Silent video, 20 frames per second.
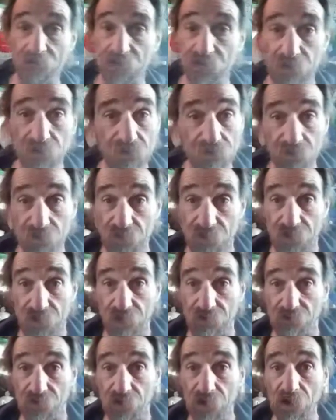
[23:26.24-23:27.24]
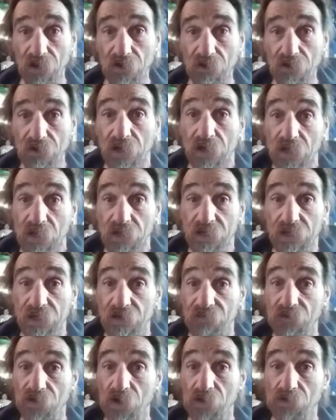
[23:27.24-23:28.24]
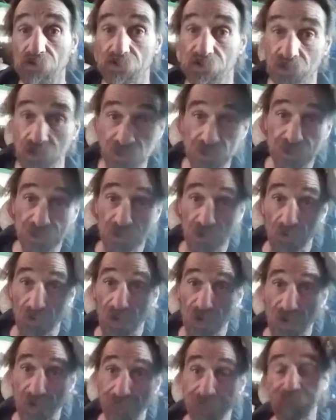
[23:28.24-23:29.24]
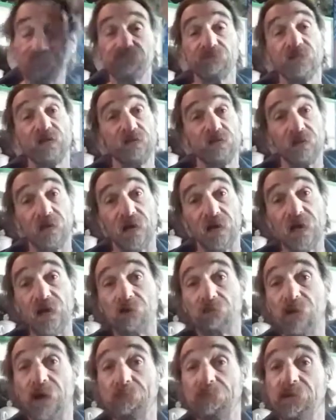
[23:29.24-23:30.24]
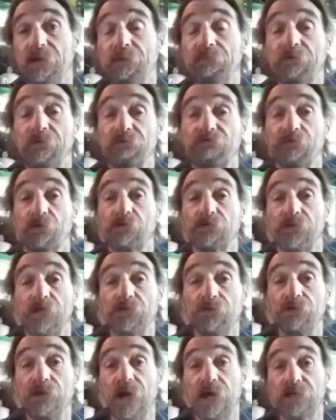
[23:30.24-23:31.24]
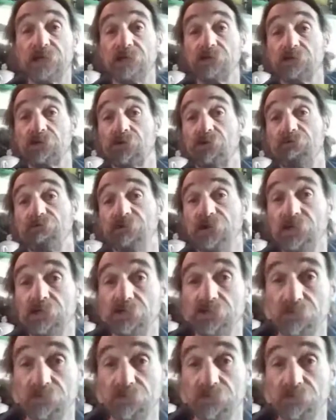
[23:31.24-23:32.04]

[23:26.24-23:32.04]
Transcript: too. You never know. You never know who's going to show up. I got to wrap it up here, folks. I do got to get to go feed this